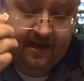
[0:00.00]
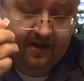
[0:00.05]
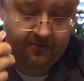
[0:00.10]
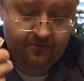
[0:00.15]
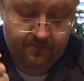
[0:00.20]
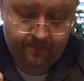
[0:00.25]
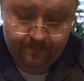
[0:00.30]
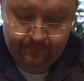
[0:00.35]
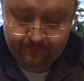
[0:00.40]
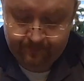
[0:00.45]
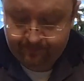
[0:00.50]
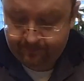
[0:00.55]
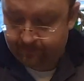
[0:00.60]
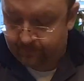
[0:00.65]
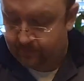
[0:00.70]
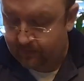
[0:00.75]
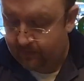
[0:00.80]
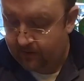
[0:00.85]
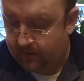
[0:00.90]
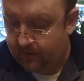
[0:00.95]
out.
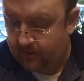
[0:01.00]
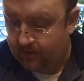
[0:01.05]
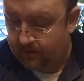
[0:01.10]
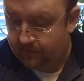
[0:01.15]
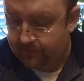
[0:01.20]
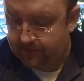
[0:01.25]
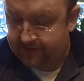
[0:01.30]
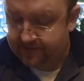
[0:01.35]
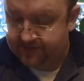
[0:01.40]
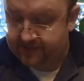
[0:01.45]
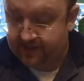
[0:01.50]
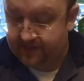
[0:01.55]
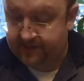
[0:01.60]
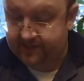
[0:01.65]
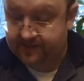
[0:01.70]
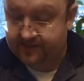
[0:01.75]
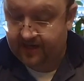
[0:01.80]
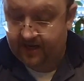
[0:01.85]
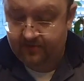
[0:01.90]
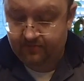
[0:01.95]
I'm going to set it
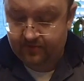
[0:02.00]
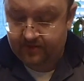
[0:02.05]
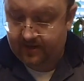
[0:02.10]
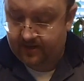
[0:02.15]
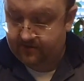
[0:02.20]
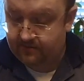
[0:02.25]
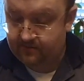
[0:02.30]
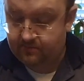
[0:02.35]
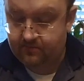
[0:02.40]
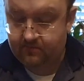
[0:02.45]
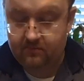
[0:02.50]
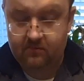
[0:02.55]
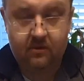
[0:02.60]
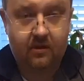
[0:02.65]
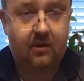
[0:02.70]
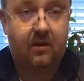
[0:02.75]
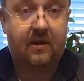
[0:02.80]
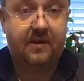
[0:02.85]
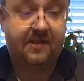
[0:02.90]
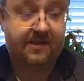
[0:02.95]
aside. We're not
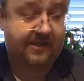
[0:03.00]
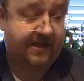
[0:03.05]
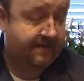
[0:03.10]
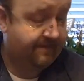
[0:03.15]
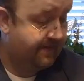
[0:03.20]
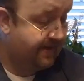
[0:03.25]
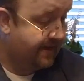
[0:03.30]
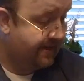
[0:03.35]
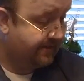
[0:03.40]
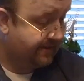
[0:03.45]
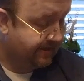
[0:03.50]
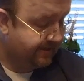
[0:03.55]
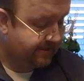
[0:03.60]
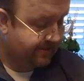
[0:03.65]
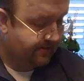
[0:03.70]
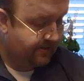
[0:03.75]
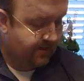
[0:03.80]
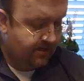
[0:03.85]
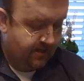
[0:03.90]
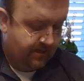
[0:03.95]
save that.
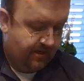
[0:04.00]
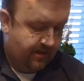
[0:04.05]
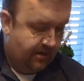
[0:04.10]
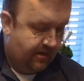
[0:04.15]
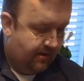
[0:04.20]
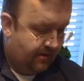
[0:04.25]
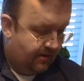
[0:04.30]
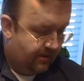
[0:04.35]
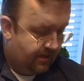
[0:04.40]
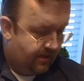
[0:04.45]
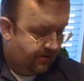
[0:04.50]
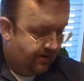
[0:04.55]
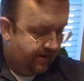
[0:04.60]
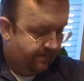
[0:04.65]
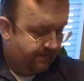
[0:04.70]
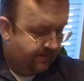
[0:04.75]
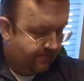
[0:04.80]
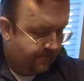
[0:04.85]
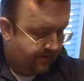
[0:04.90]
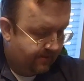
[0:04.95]
That's
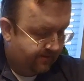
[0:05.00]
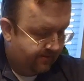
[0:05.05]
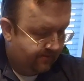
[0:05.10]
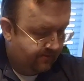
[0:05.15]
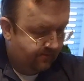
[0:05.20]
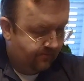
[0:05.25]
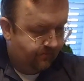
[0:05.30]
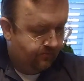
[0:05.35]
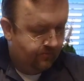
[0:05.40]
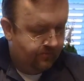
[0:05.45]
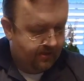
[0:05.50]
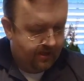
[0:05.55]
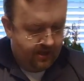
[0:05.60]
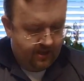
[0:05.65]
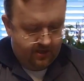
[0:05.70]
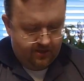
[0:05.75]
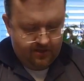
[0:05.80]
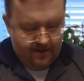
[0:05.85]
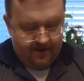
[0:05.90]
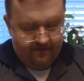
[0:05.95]
every month
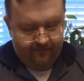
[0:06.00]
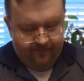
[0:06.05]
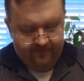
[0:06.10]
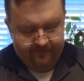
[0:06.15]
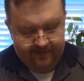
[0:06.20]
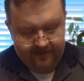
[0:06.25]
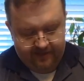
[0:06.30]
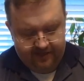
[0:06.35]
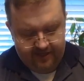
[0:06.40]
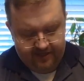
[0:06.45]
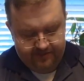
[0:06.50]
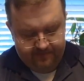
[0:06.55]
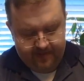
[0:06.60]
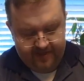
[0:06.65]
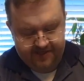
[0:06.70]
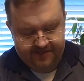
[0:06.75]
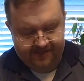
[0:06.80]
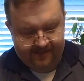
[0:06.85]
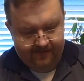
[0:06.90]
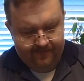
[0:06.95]
you have 50 gigs
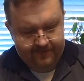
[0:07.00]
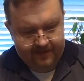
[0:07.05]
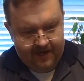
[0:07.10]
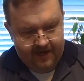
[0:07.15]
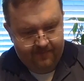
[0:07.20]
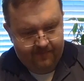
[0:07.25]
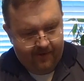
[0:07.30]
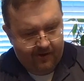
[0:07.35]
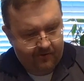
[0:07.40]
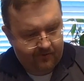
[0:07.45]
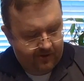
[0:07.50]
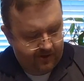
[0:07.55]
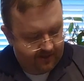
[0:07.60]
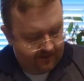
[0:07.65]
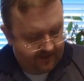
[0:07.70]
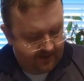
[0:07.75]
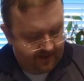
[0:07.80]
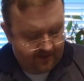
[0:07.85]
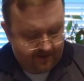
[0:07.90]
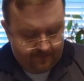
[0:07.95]
basically of high
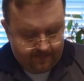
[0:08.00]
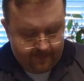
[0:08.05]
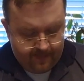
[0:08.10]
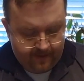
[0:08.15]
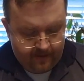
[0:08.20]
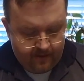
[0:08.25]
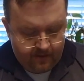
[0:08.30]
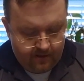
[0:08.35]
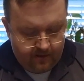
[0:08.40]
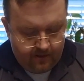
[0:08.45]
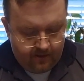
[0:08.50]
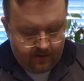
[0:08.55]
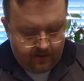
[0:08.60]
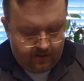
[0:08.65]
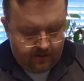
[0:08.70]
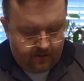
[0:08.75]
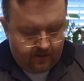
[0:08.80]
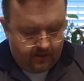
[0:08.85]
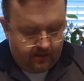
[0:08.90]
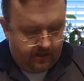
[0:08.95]
priority data.
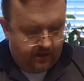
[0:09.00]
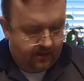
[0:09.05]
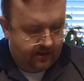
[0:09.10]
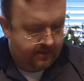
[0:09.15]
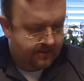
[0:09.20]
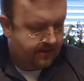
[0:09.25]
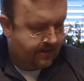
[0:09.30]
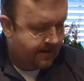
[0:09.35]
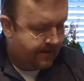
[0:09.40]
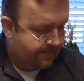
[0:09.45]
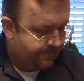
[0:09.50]
And